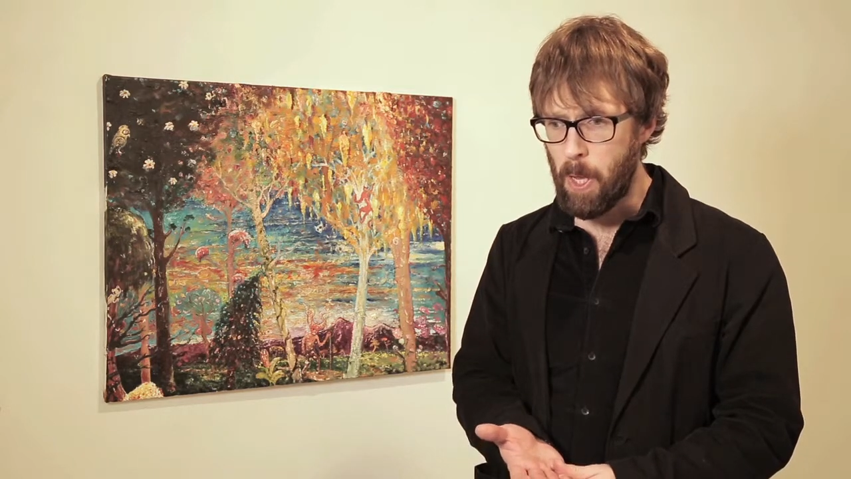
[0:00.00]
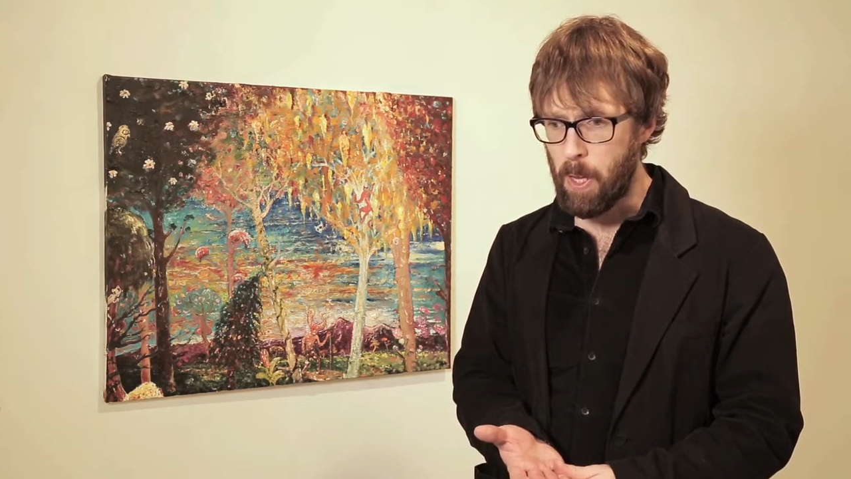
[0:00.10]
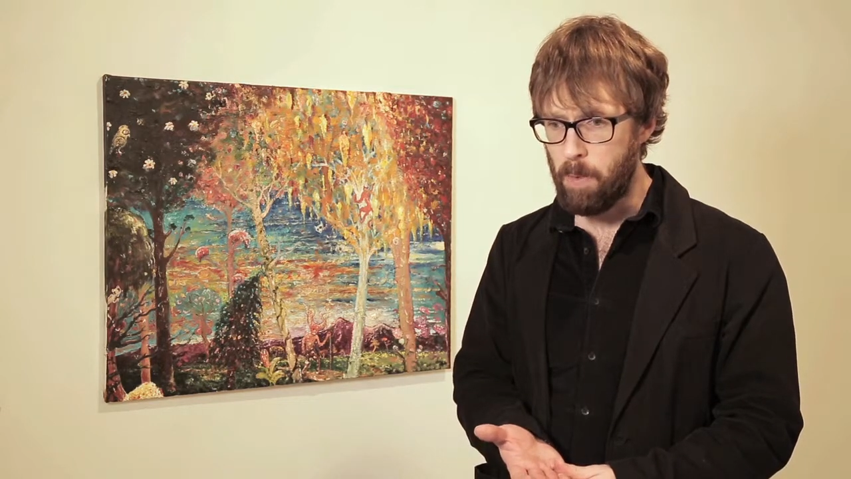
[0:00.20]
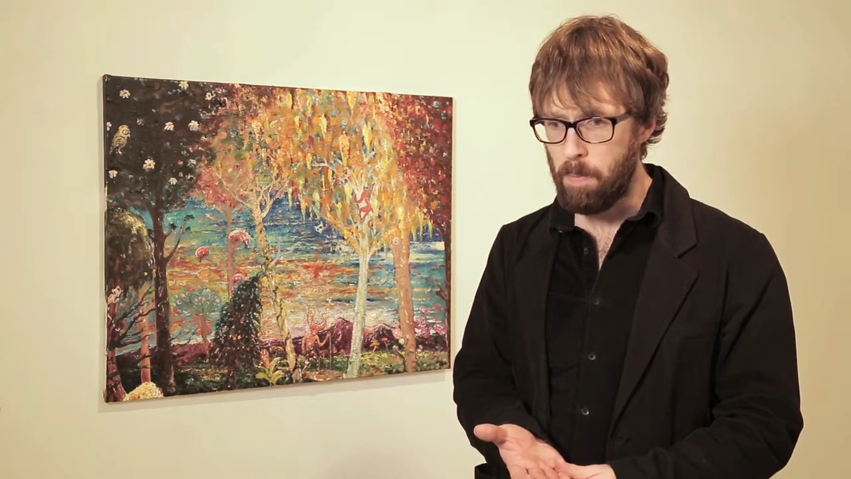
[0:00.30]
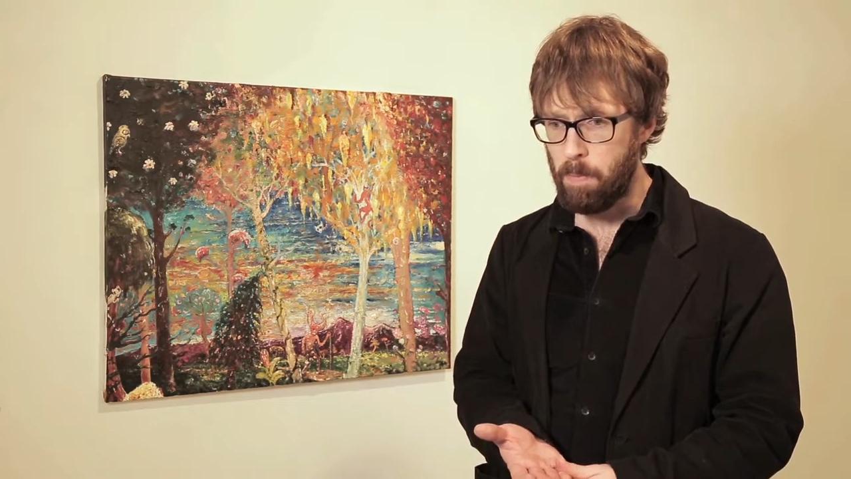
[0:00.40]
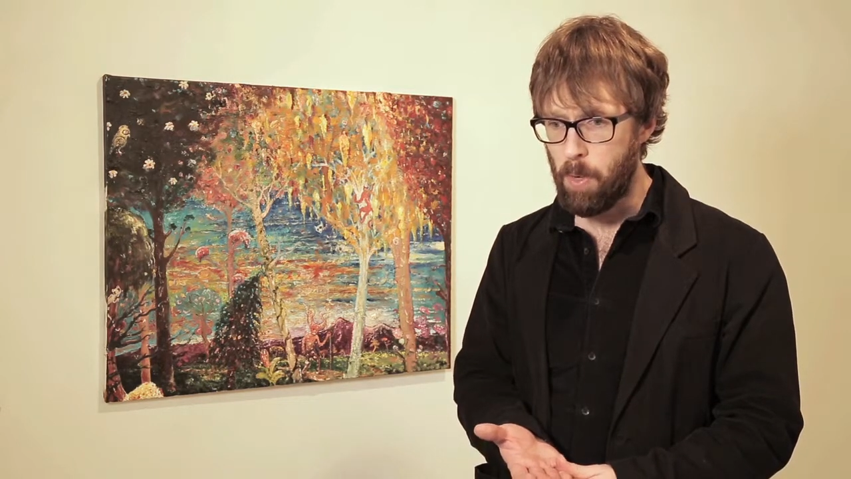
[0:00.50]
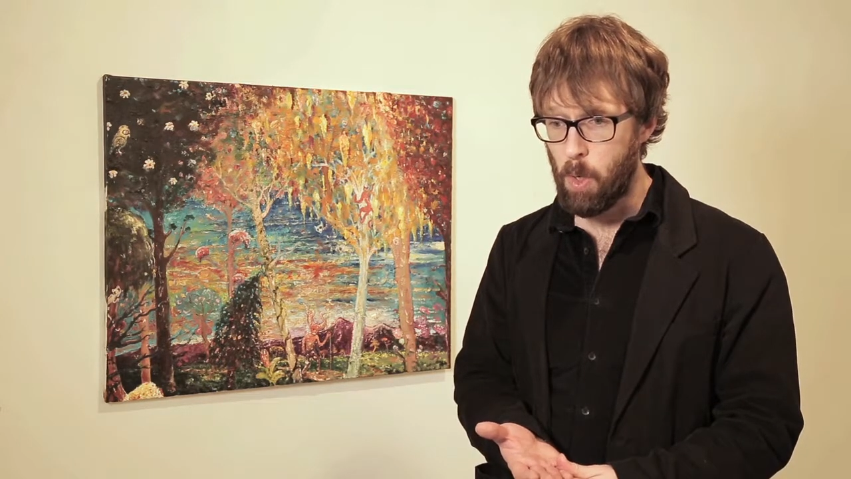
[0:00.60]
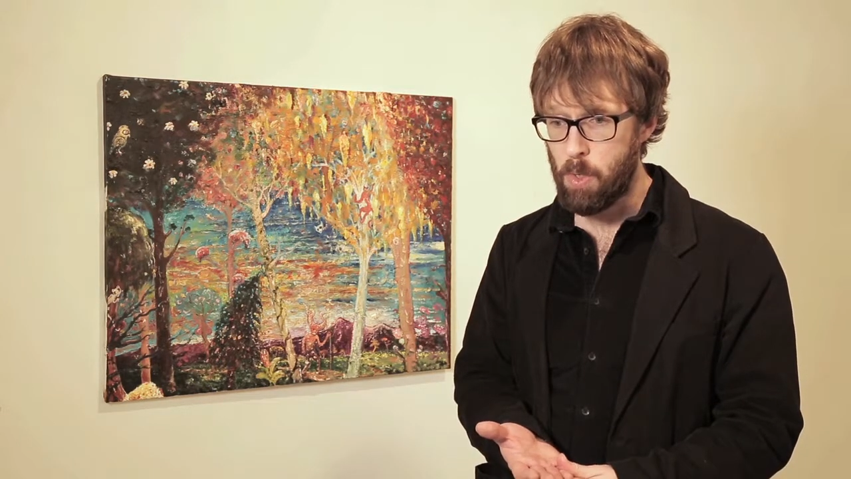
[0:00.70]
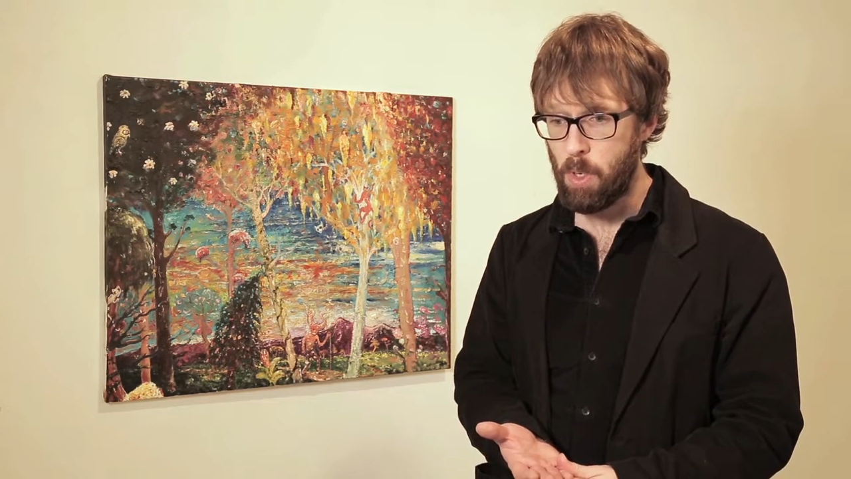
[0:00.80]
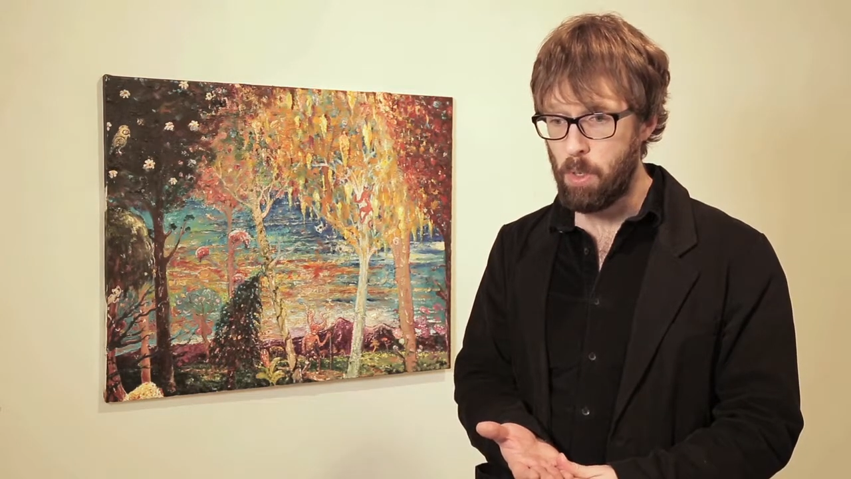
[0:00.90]
Um,
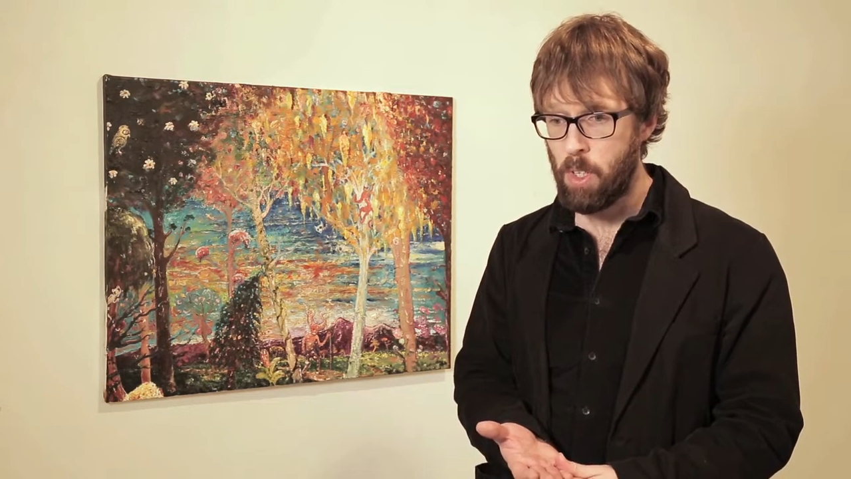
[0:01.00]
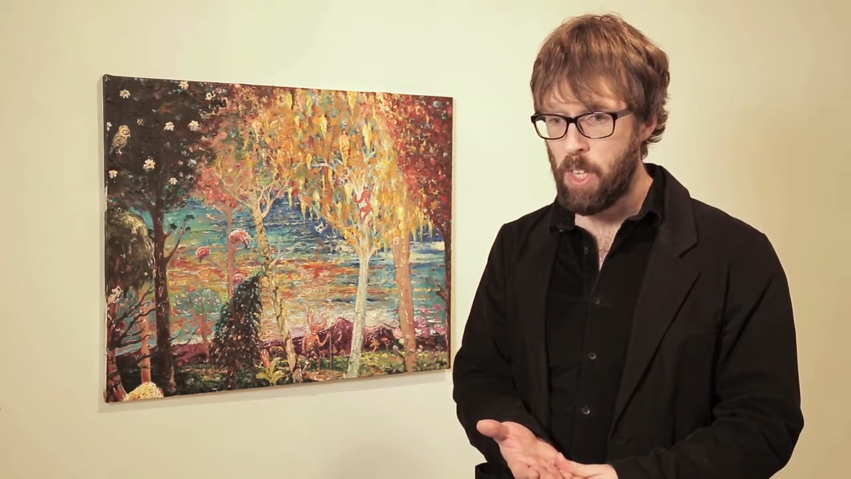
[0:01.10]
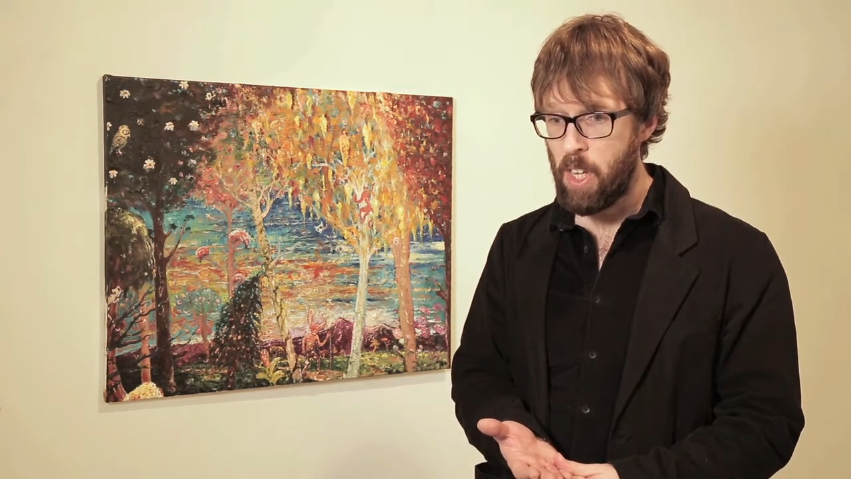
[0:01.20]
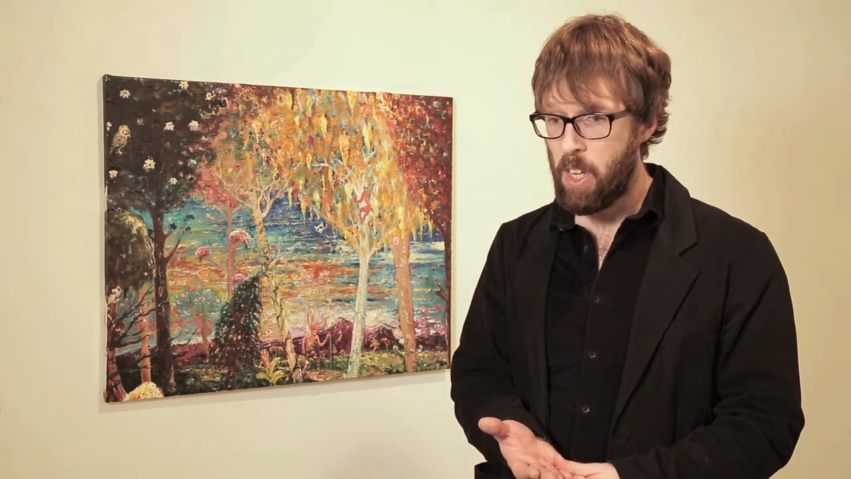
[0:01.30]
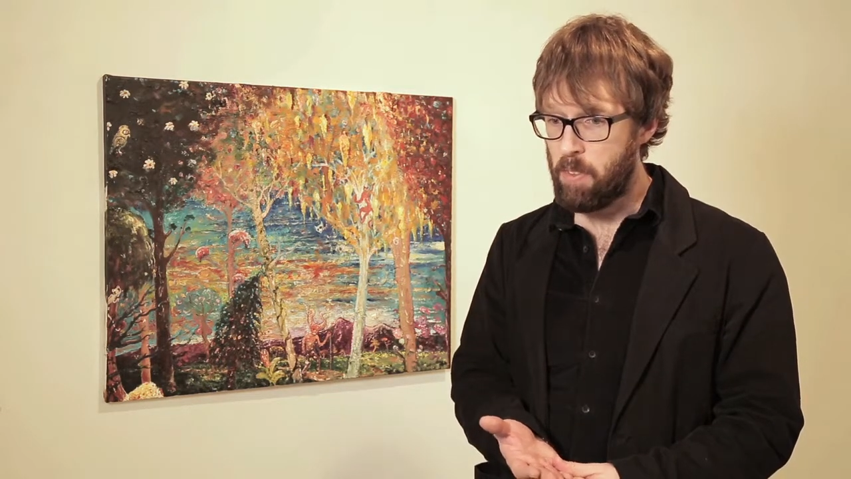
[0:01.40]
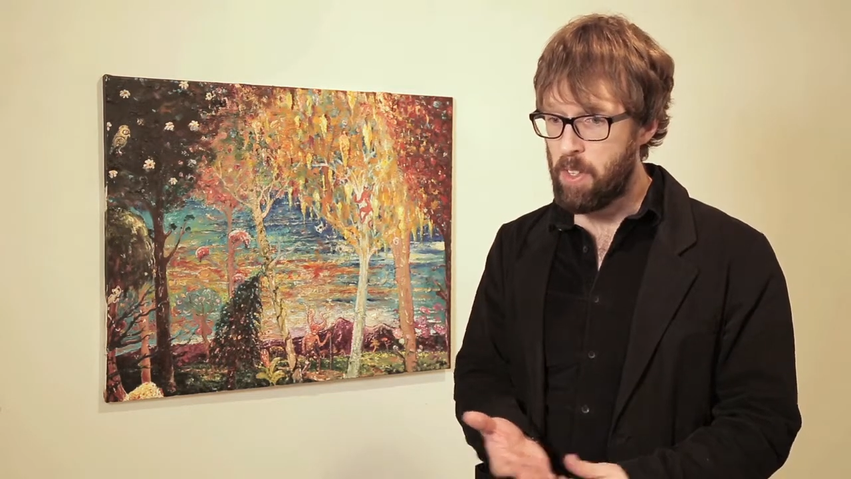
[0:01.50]
also, if